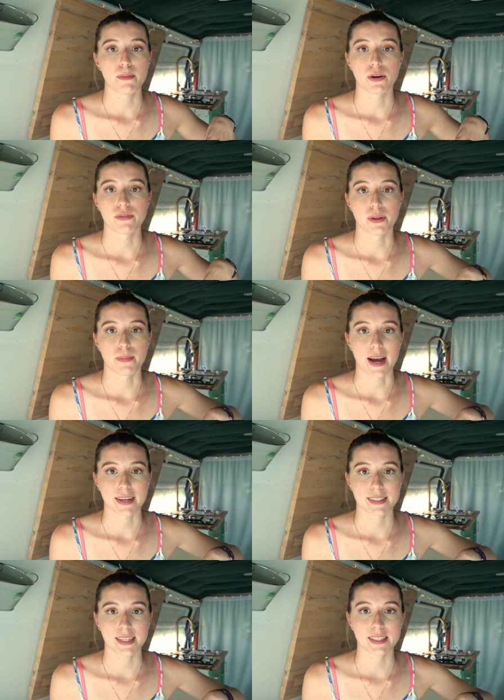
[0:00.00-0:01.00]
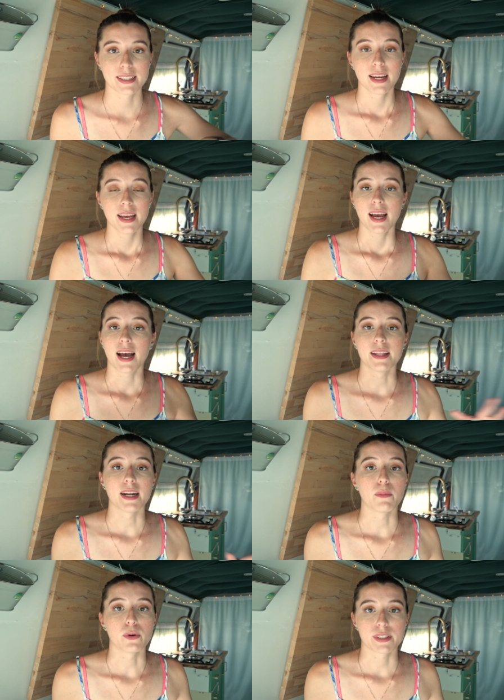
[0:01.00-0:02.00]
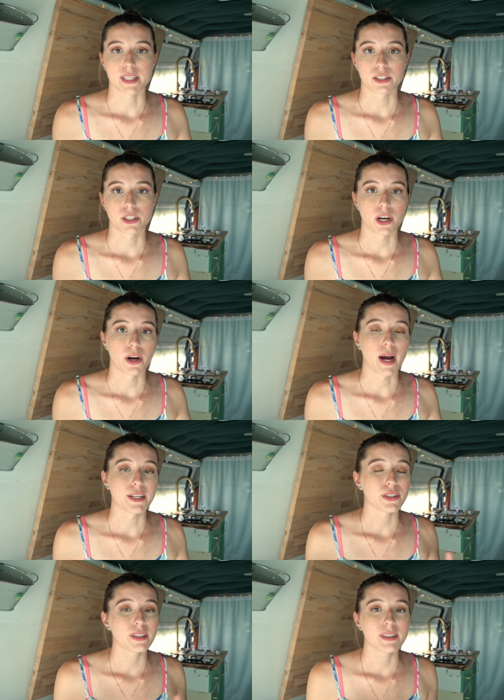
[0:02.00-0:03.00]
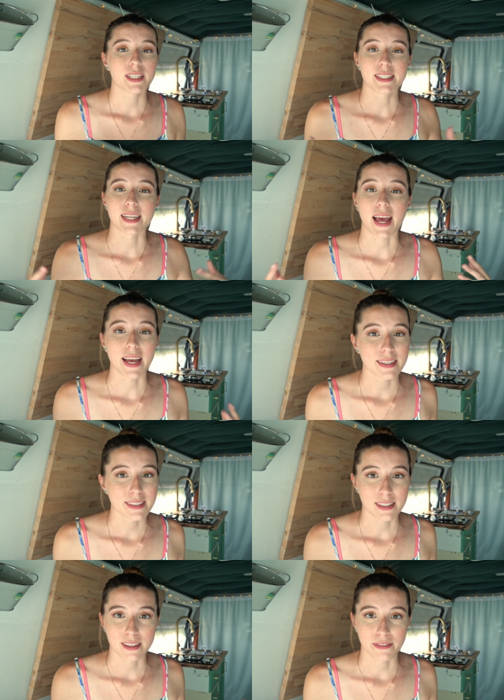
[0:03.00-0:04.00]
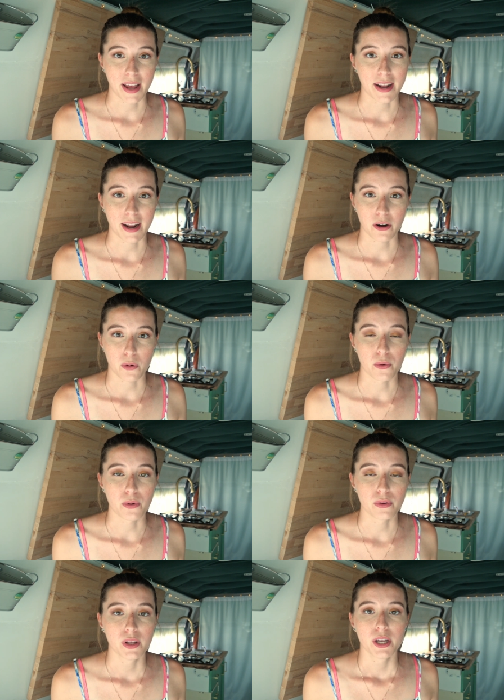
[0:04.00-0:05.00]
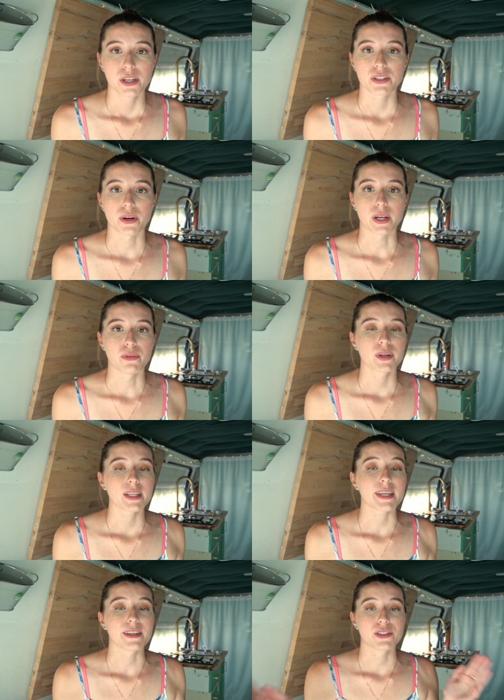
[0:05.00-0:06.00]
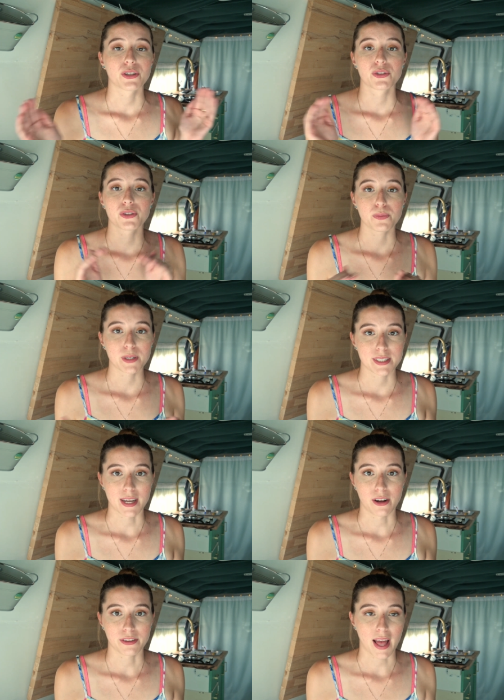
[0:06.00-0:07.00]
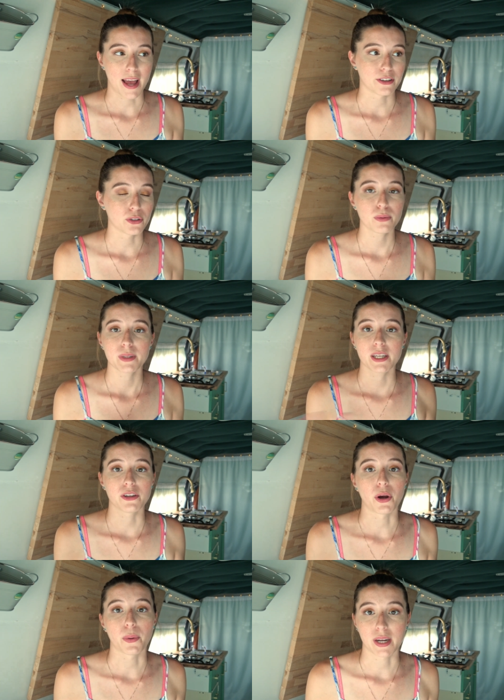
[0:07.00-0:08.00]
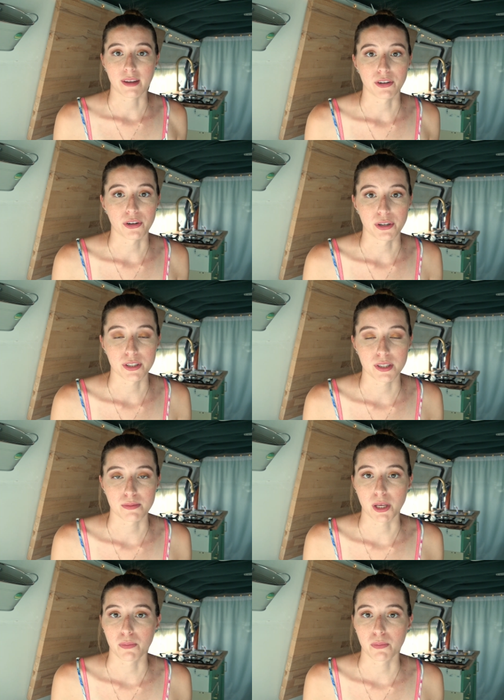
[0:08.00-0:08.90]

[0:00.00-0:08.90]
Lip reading: over the back seats and then I'm all set to go. I don't even need to exit the van at all, so it really is super stealth, and normally no one even notices me